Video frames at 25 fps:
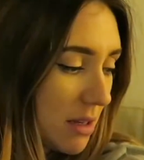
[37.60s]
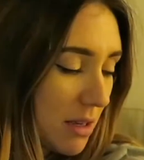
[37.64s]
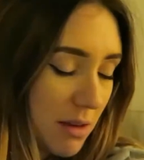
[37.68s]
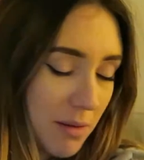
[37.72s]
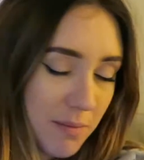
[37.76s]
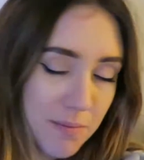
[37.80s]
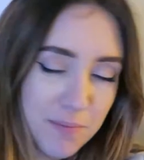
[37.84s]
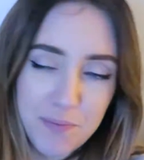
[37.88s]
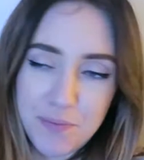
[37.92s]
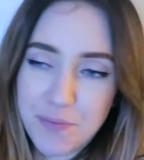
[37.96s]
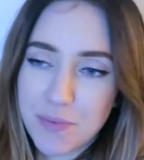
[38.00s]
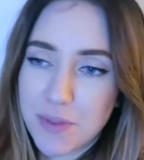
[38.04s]

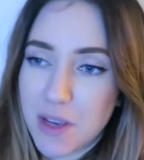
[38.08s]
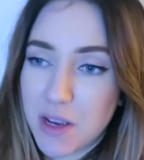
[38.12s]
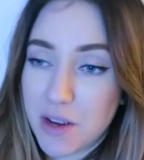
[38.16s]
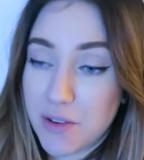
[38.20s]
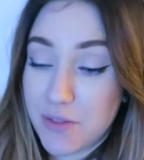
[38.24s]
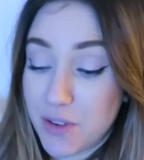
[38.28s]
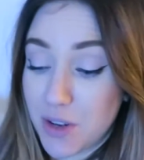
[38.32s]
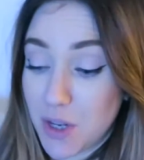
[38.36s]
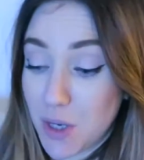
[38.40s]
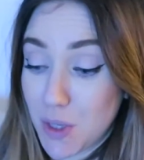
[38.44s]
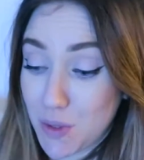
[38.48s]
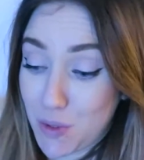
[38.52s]
um, I
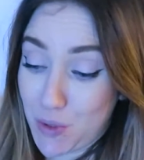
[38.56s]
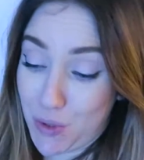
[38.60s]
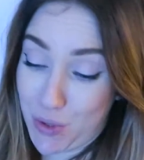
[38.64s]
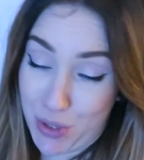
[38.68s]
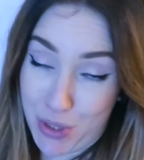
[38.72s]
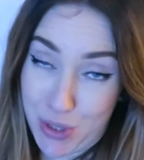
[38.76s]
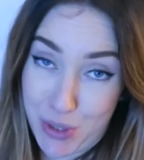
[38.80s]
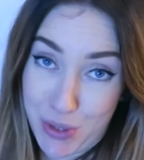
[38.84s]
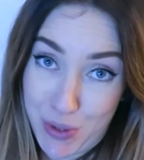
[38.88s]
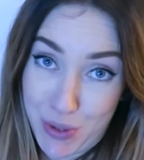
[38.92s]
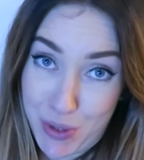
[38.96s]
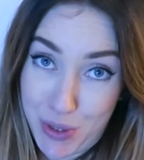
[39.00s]
forgot to
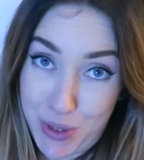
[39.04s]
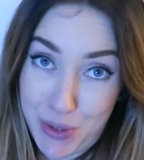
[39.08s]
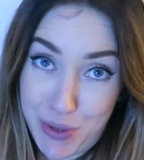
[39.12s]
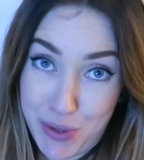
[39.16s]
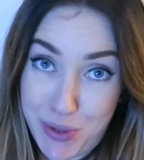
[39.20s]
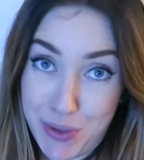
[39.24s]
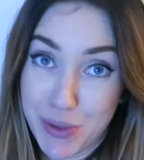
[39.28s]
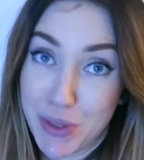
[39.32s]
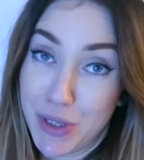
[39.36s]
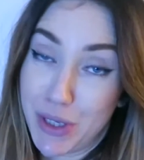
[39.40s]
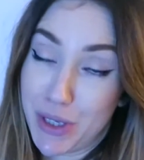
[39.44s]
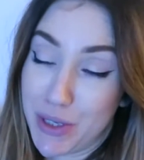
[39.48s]
charge it
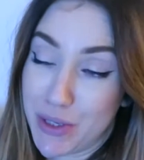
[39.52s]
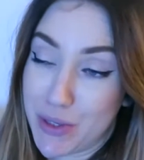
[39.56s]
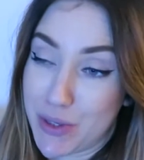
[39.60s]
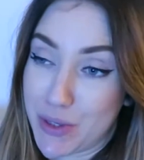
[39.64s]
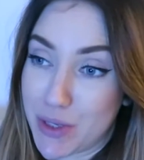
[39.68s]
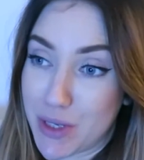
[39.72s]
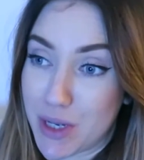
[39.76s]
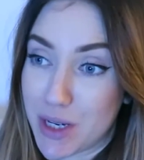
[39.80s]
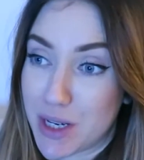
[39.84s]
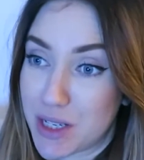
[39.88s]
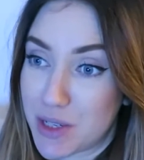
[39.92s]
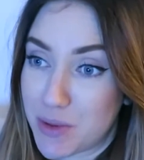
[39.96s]

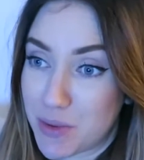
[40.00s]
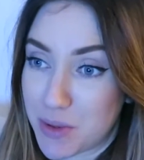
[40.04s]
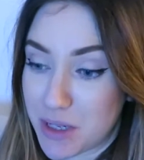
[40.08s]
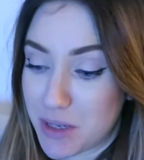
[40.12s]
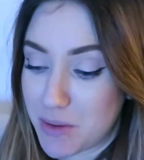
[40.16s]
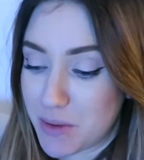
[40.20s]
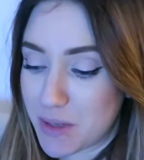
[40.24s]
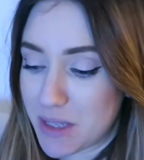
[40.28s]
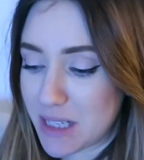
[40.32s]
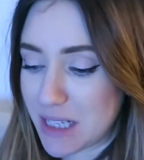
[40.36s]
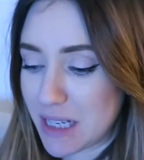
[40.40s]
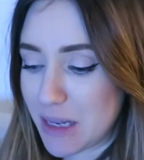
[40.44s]
last night when
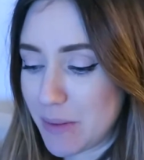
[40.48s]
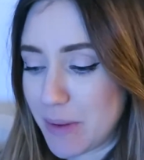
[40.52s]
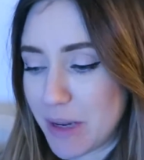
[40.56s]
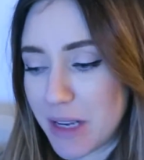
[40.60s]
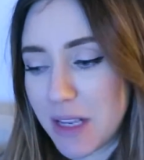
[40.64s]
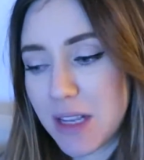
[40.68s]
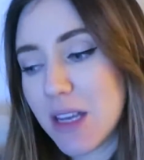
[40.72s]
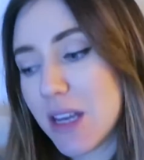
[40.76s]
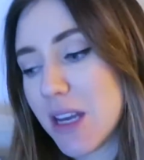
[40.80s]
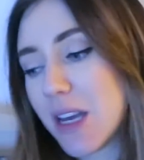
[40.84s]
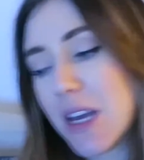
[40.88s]
I was sleeping.